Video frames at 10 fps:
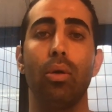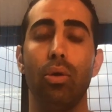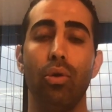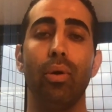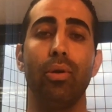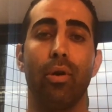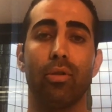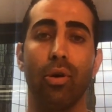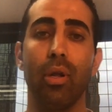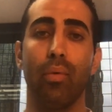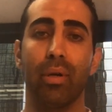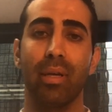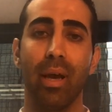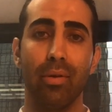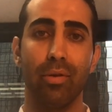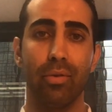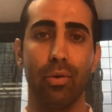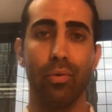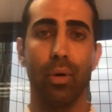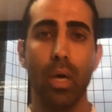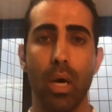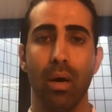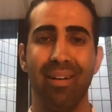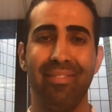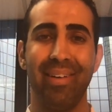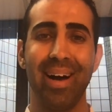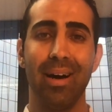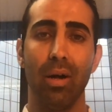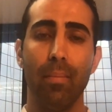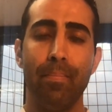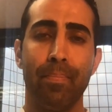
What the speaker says: You and your attorney work together to file